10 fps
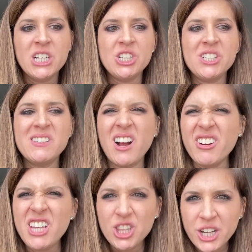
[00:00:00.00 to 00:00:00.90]
She's not
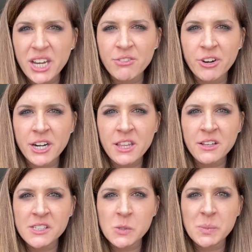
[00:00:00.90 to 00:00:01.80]
really looking for
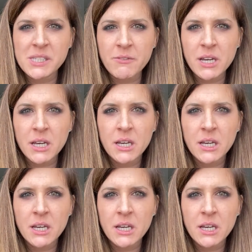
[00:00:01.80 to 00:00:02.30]
anything specific,